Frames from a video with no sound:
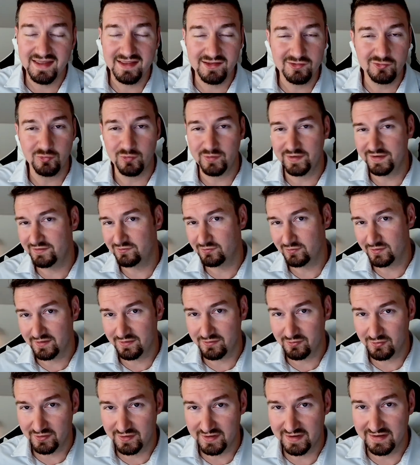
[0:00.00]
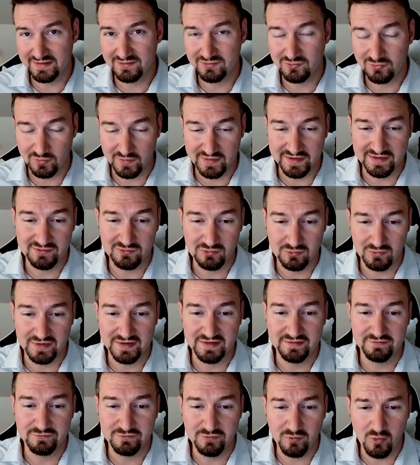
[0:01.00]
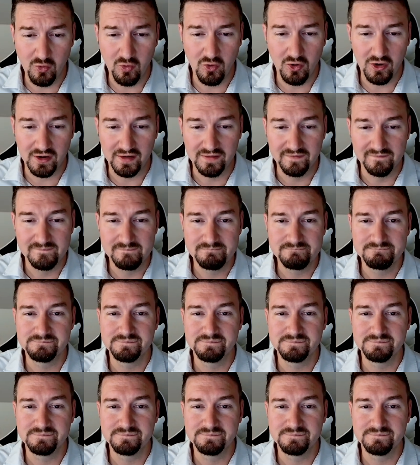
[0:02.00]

in 2023 2024.